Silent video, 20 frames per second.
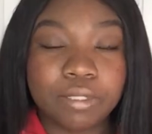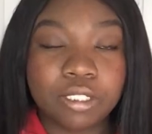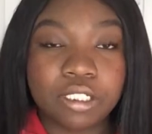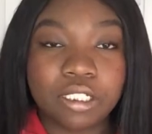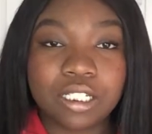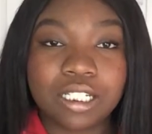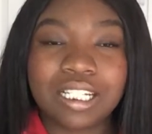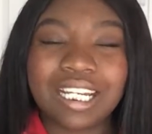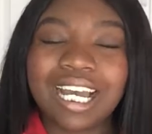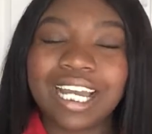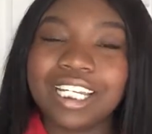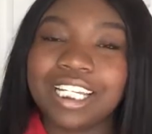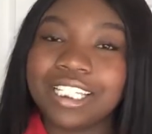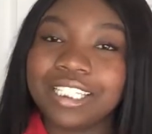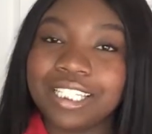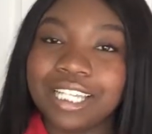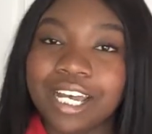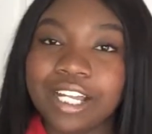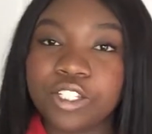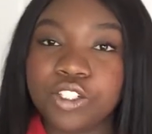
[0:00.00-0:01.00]
look, kind
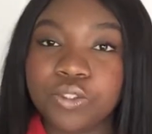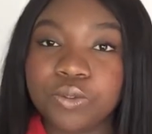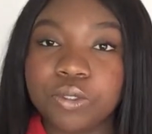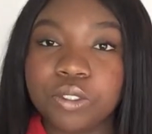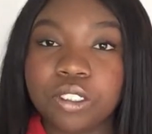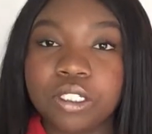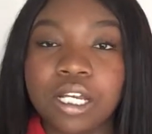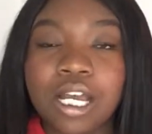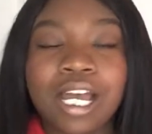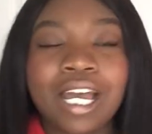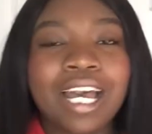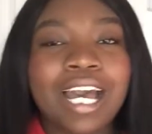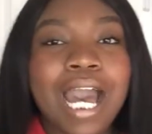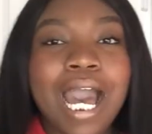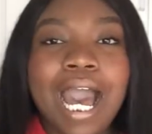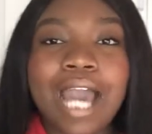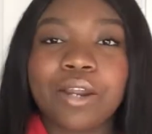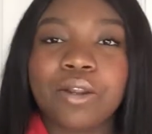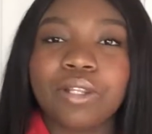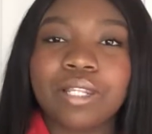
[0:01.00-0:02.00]
of natural.
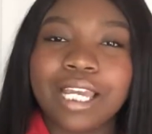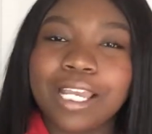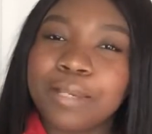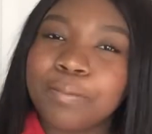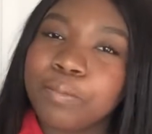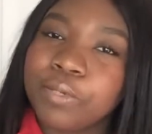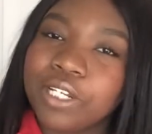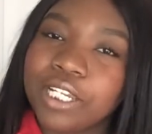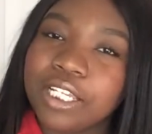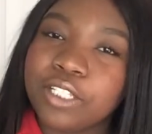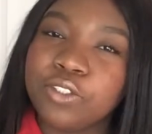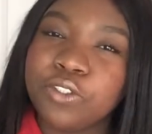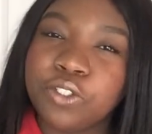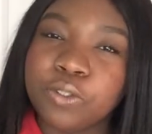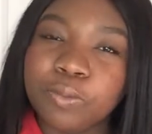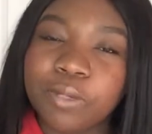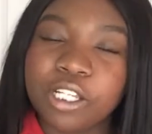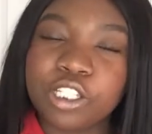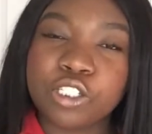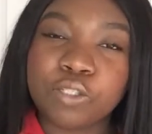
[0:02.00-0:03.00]
I don't like putting
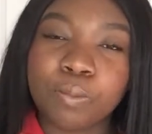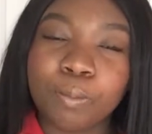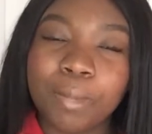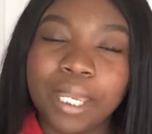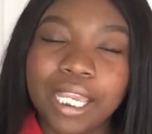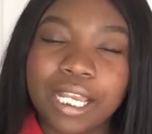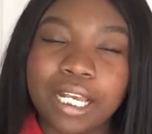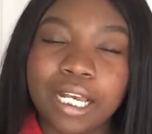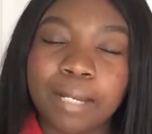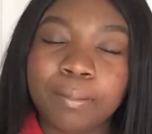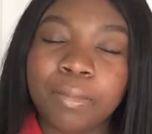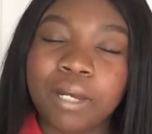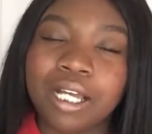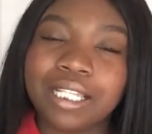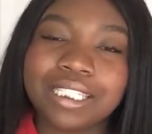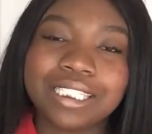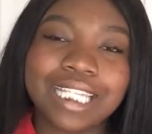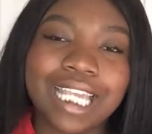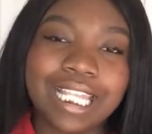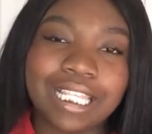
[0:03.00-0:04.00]
too much makeup
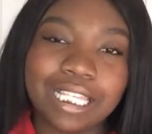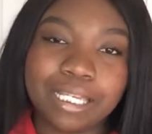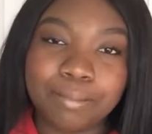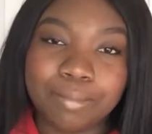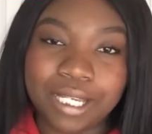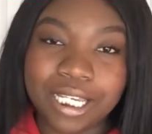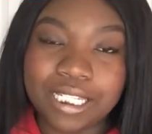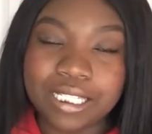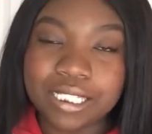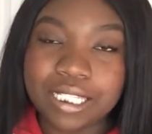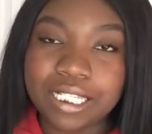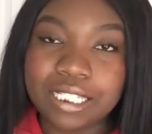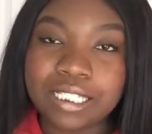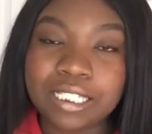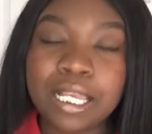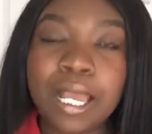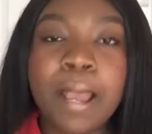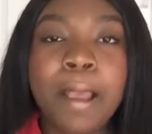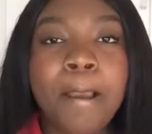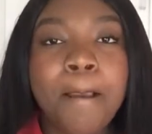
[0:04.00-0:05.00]
on daily
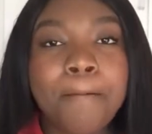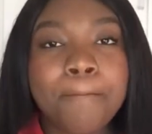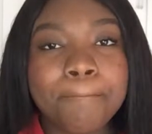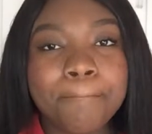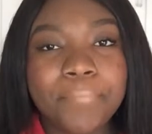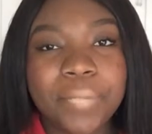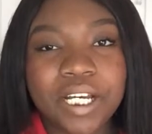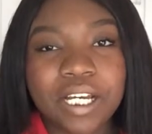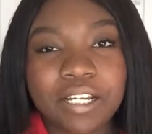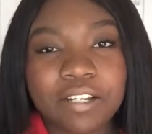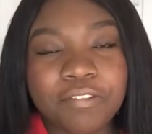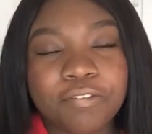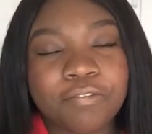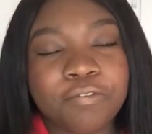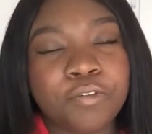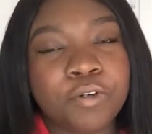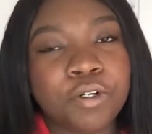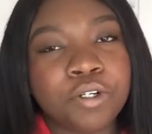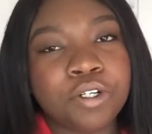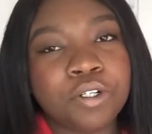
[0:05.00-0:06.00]
basis, but
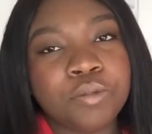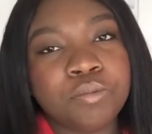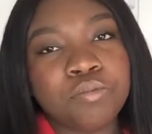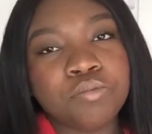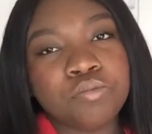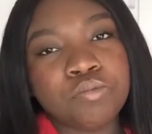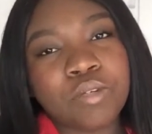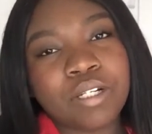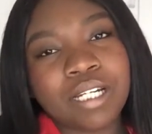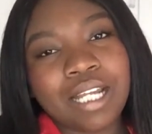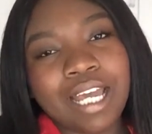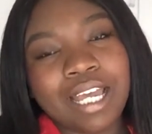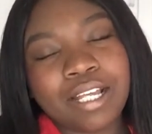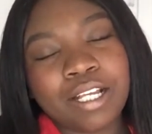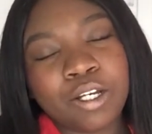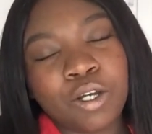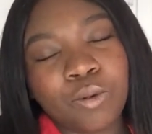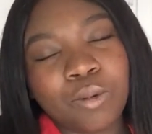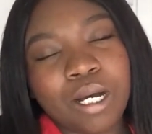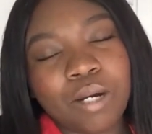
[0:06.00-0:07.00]
for when I
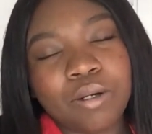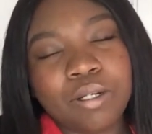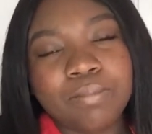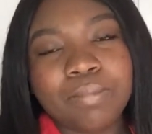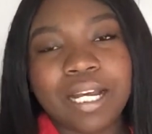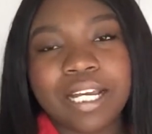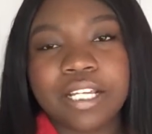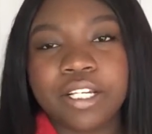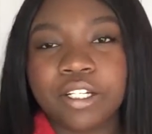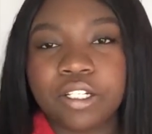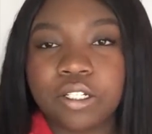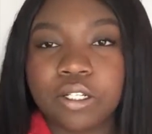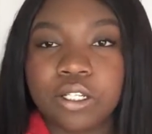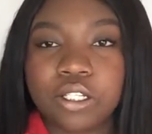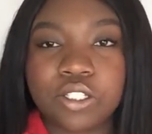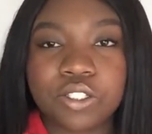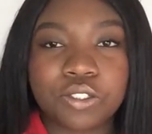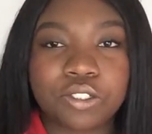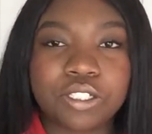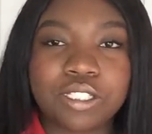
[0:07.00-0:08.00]
go out with my
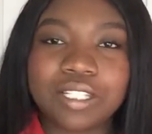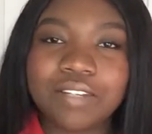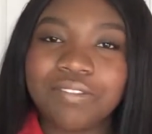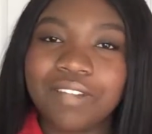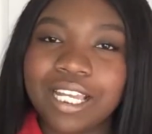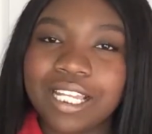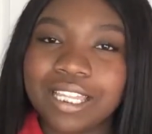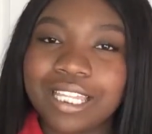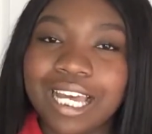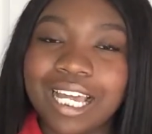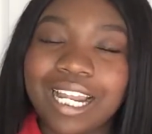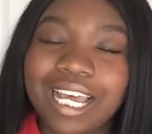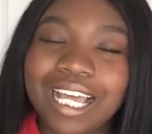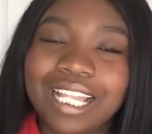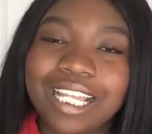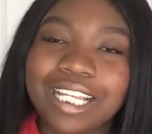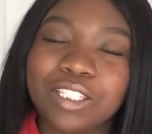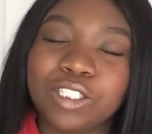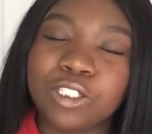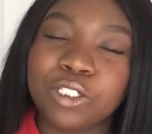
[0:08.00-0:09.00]
girls or stuff like that, I
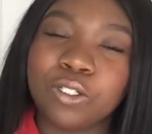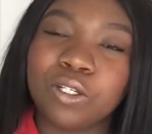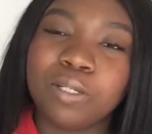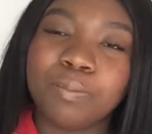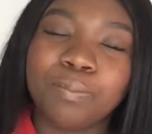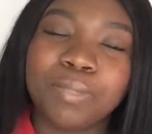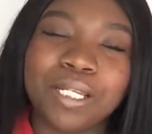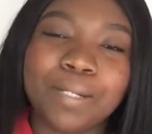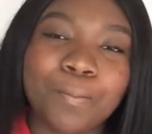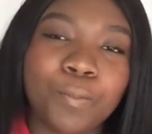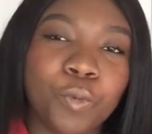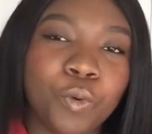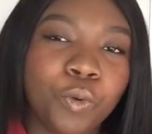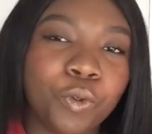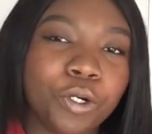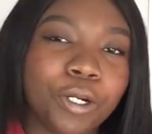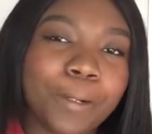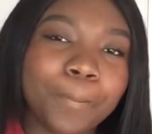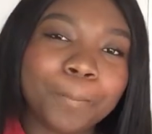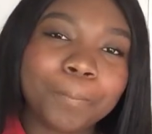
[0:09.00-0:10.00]
like to go a bit
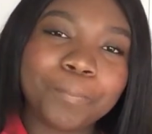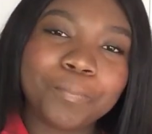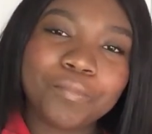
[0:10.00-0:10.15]
more,